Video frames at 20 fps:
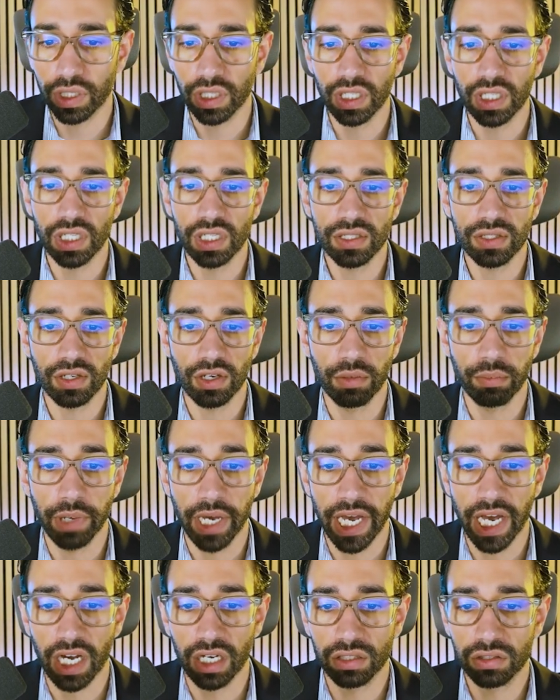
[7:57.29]
is
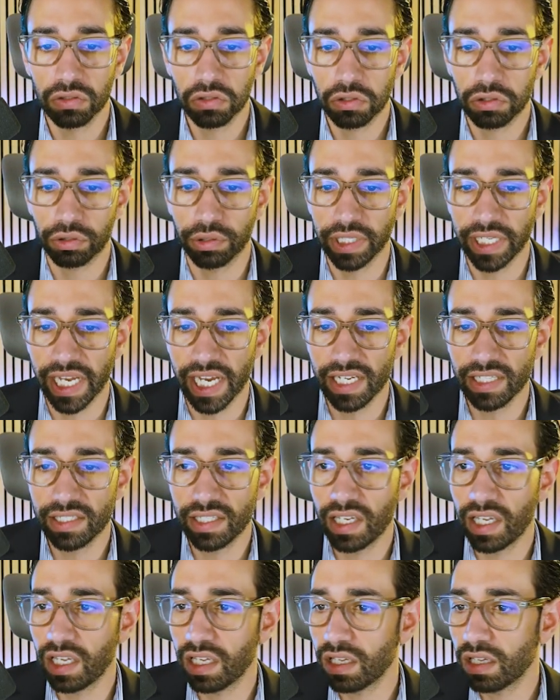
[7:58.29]
about
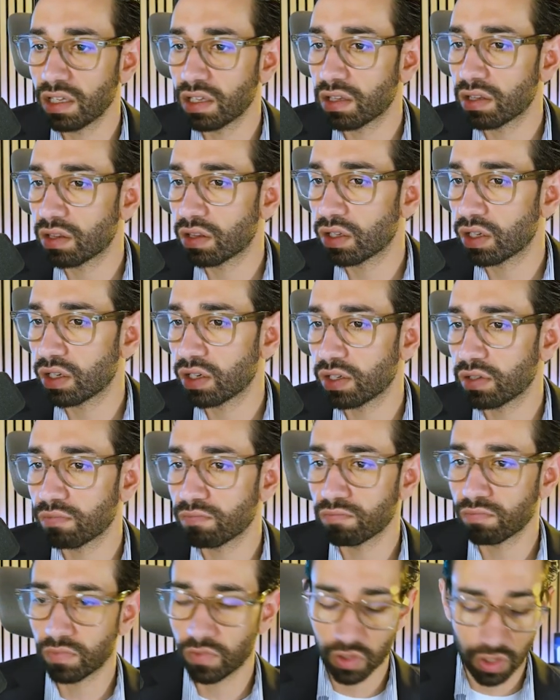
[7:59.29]
creating the
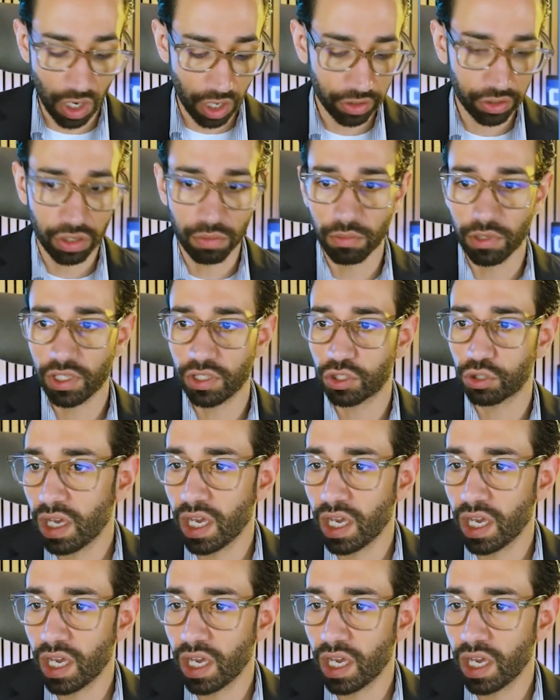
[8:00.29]
document